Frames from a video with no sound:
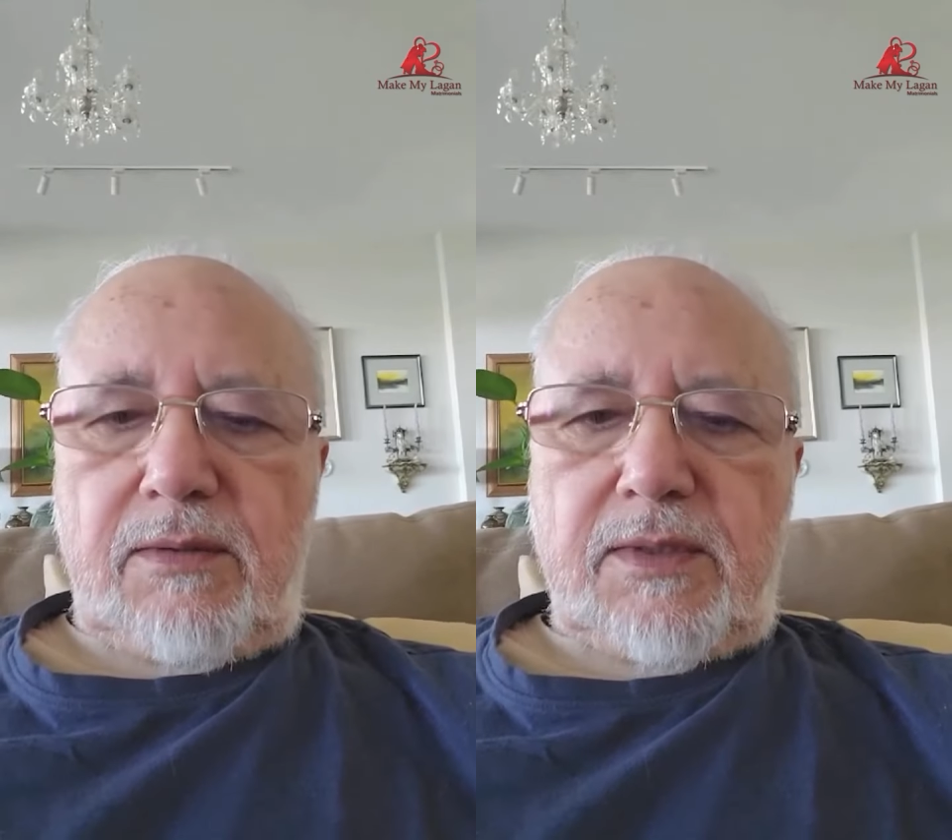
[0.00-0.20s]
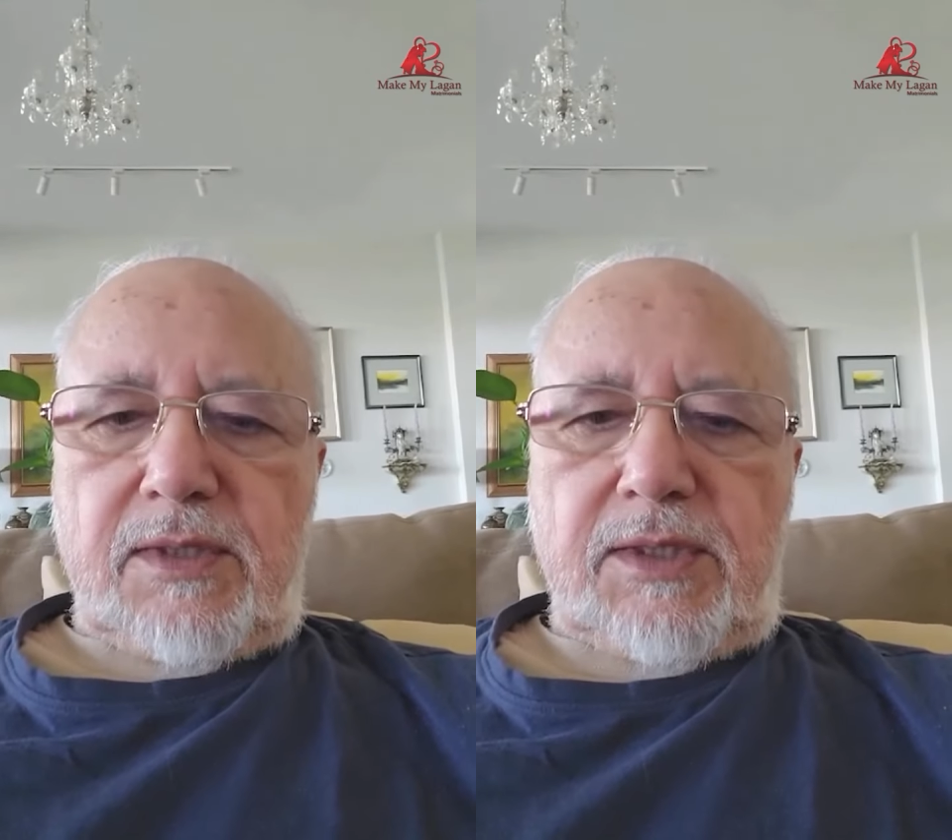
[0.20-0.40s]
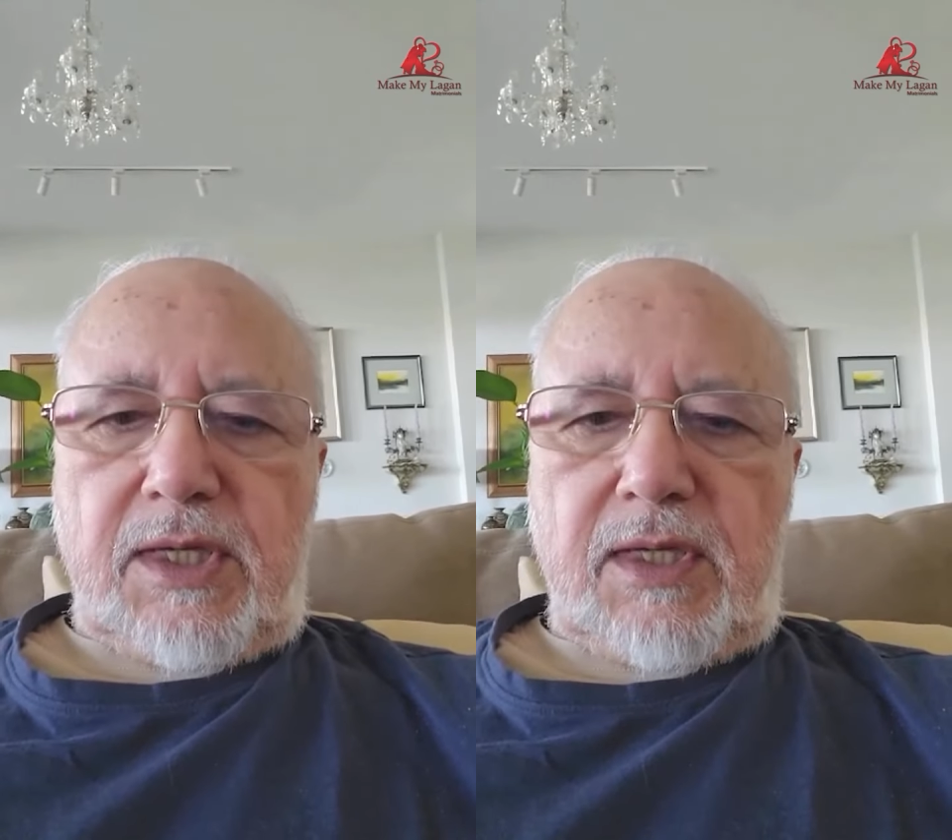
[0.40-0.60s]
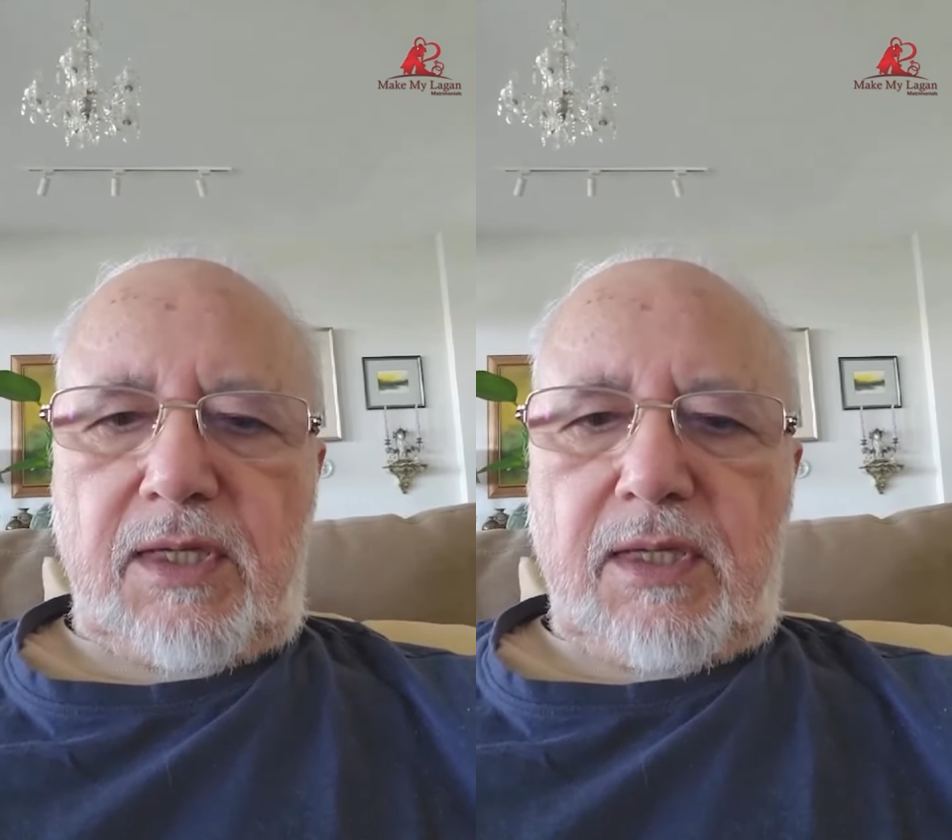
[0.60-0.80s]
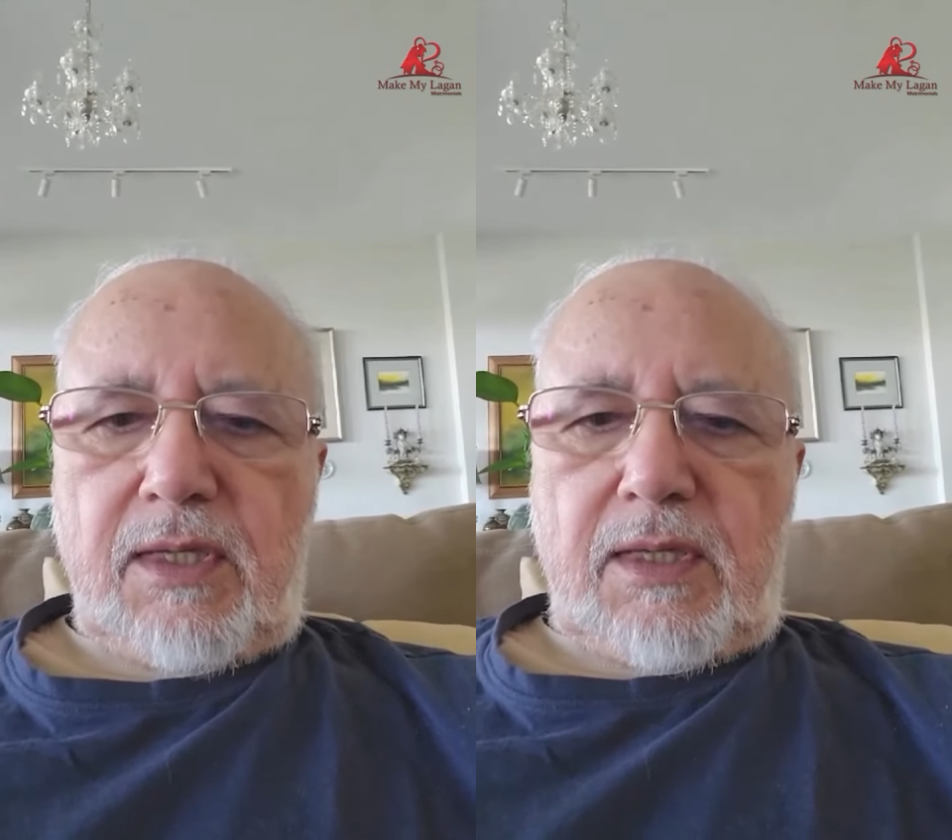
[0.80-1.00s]
And
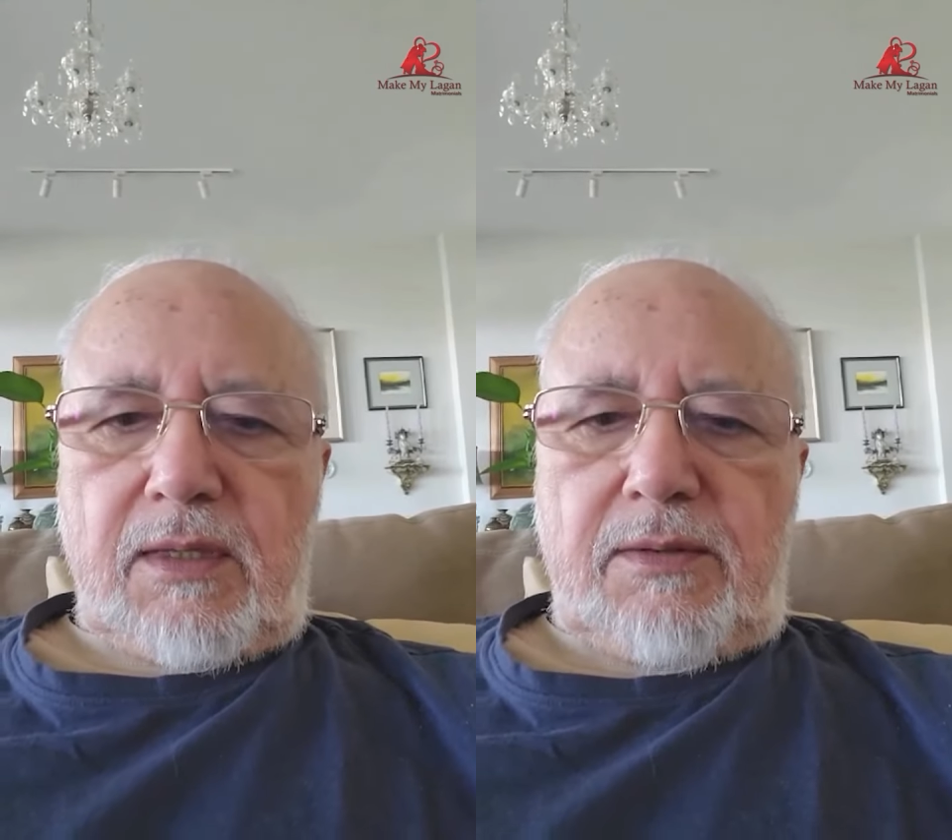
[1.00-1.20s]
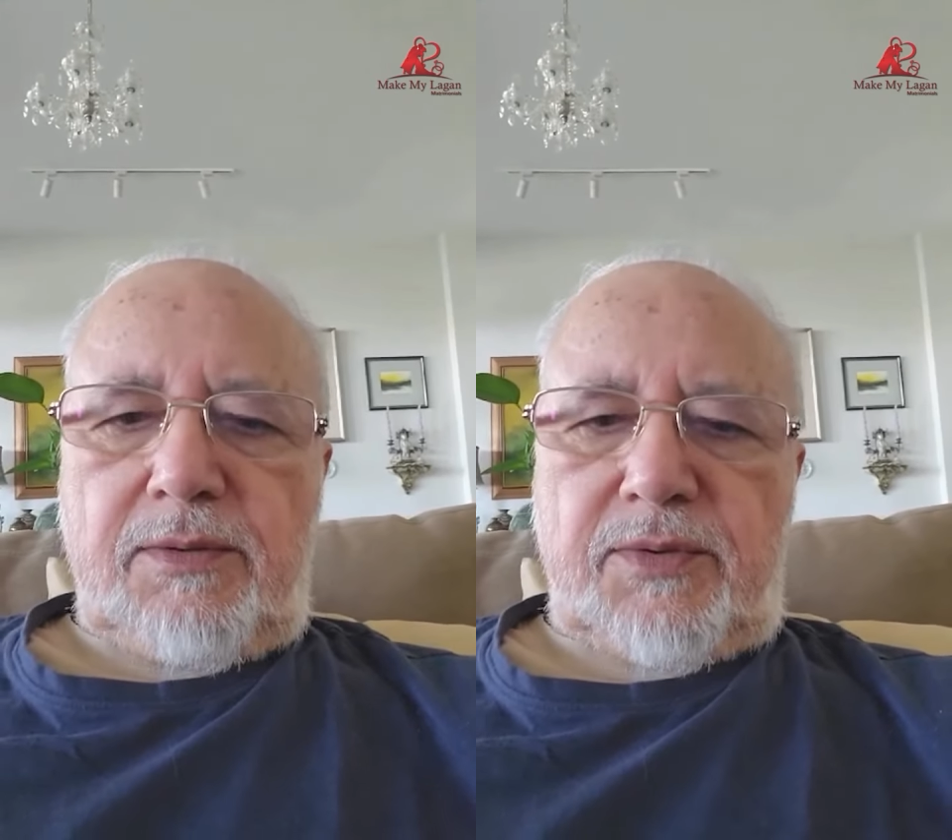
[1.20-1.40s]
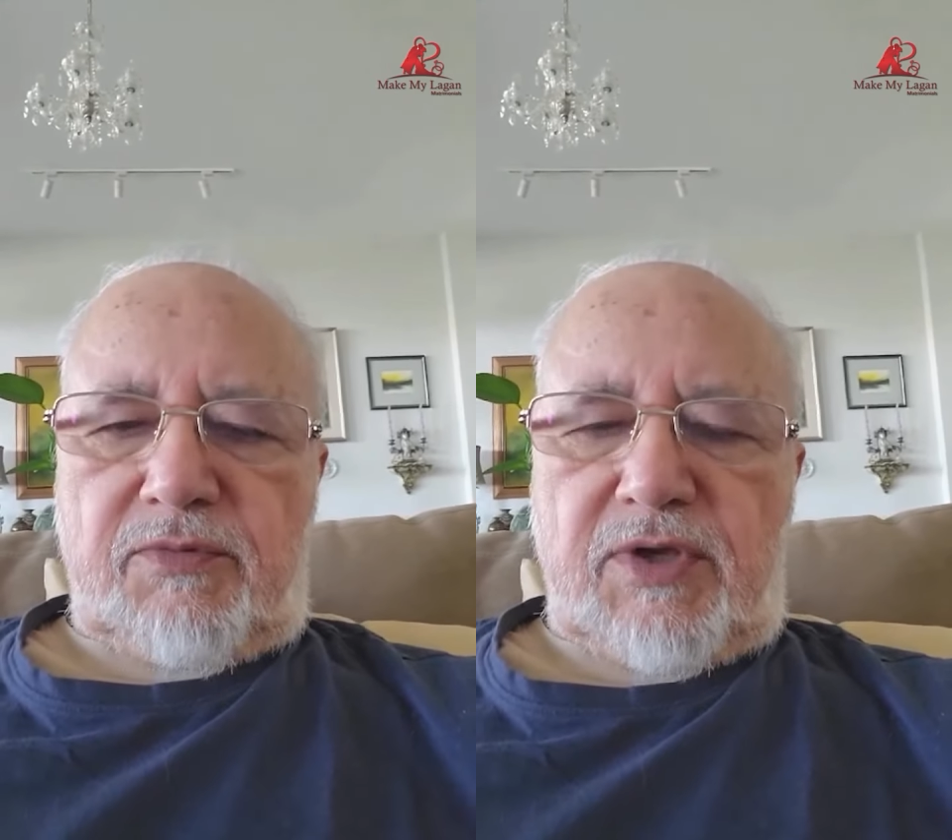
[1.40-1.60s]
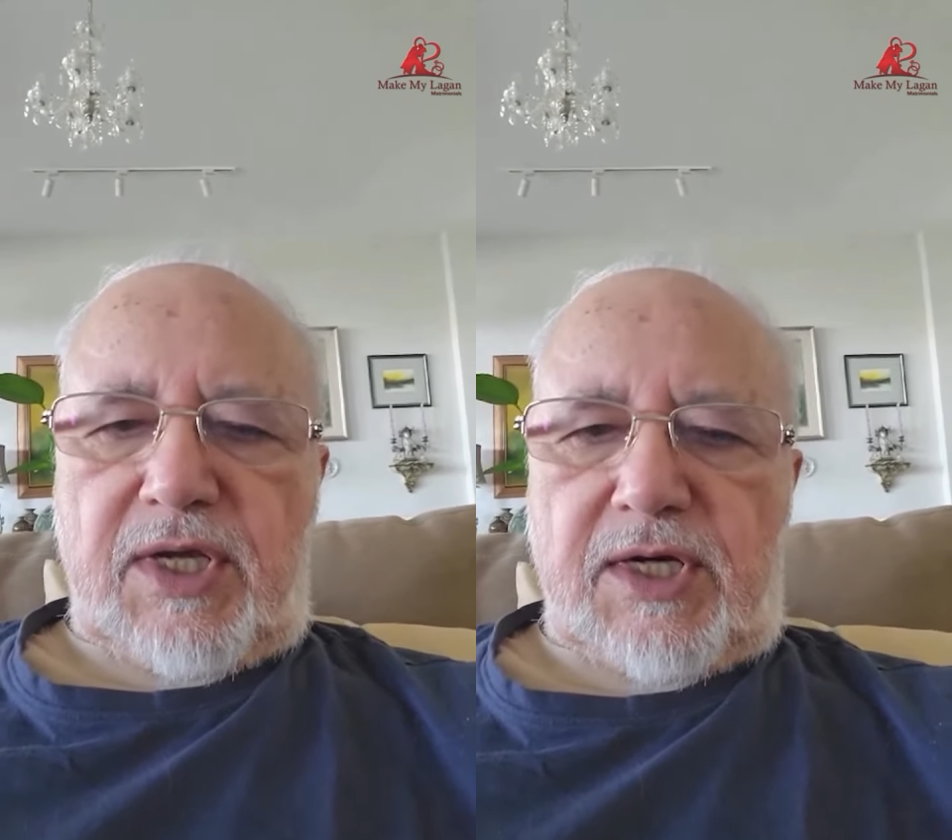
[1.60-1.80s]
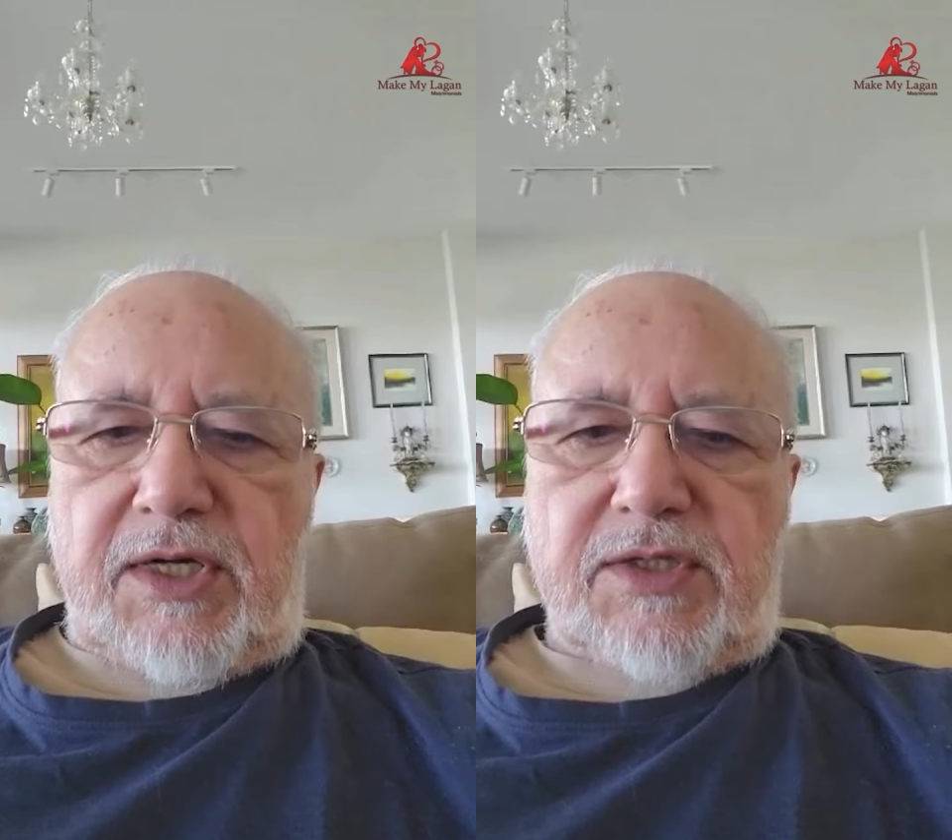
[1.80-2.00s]
then we had a